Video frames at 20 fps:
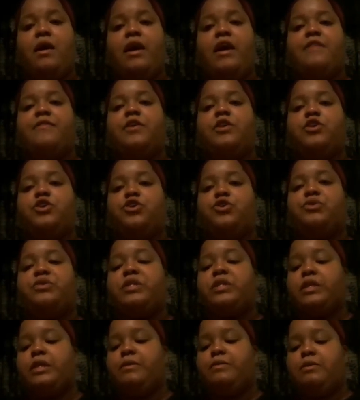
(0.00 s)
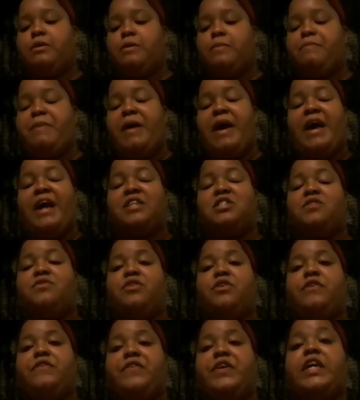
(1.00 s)
and then using the pads of your
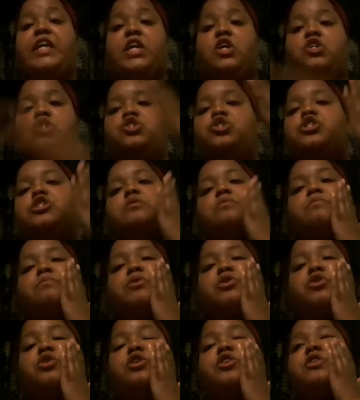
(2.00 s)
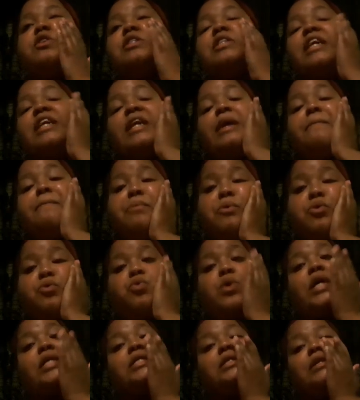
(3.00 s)
fingers, just put it on your skin and
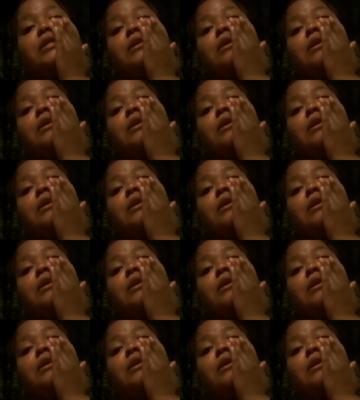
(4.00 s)
press it